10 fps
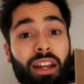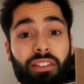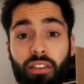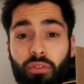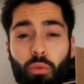
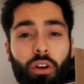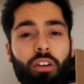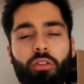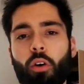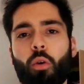And if you want
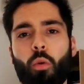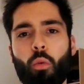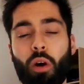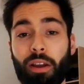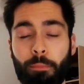to know
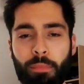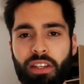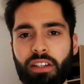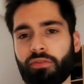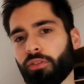why
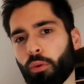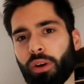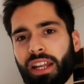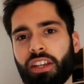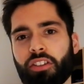meaningful
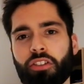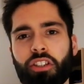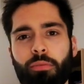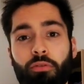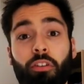
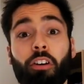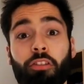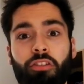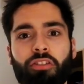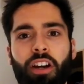relationships in our
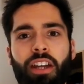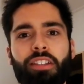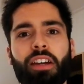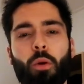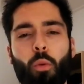
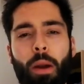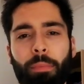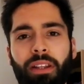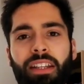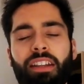society are
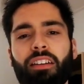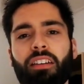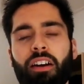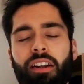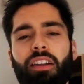rapidly
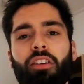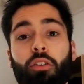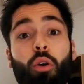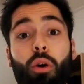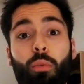declining,
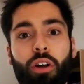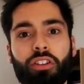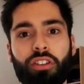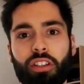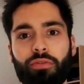go and
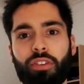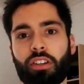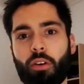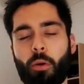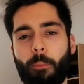watch this
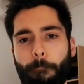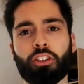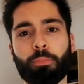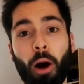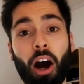video.
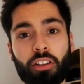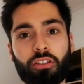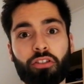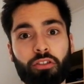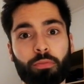
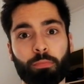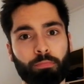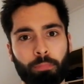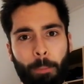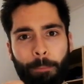Spartans,
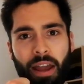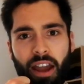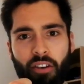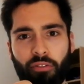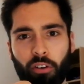
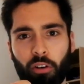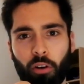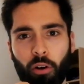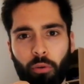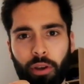prepare for
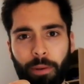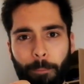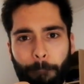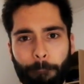glory.